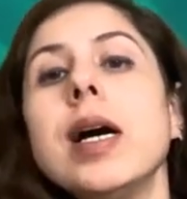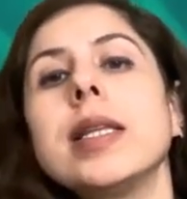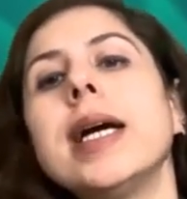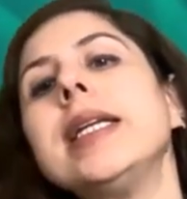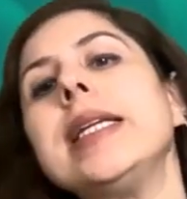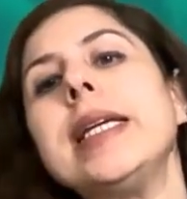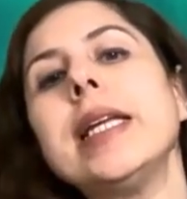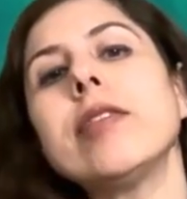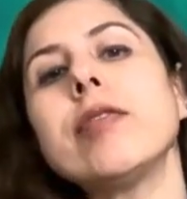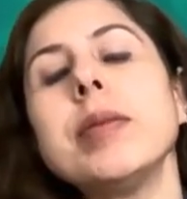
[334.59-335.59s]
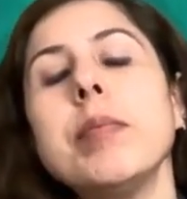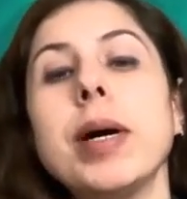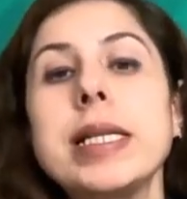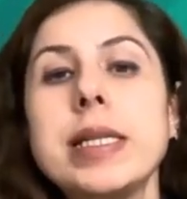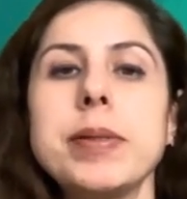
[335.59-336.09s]
than dealing with
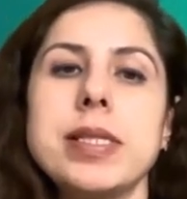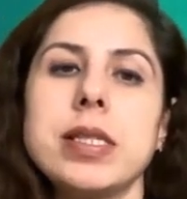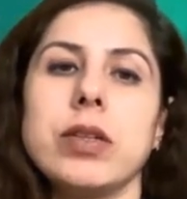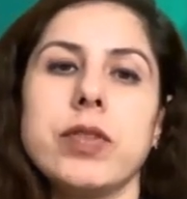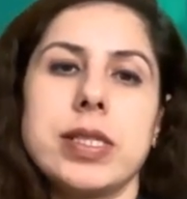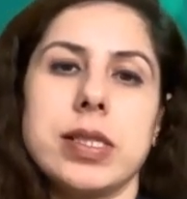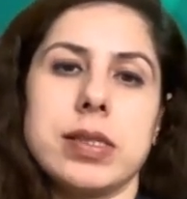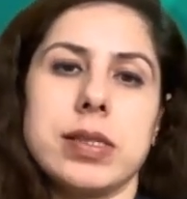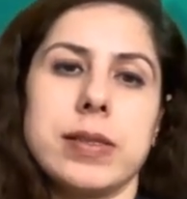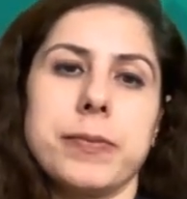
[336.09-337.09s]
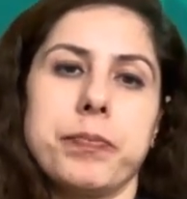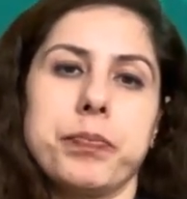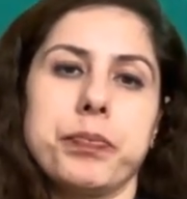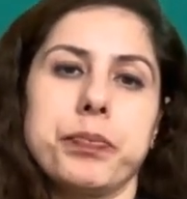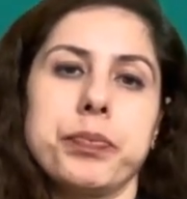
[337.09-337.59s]
multiple services.
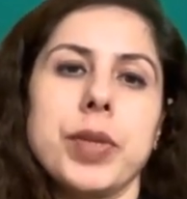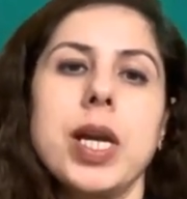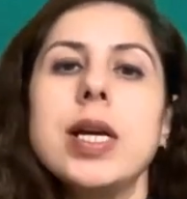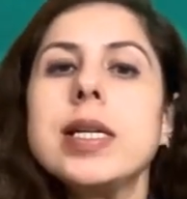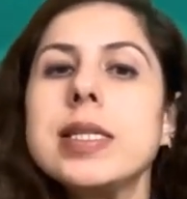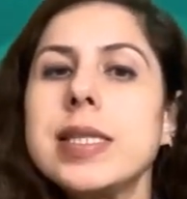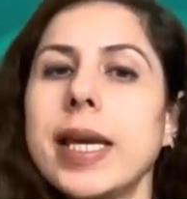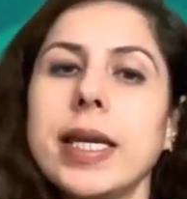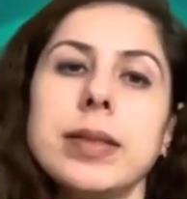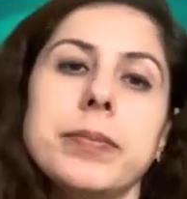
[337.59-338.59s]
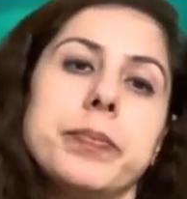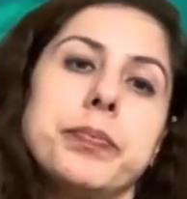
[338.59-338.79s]
Second,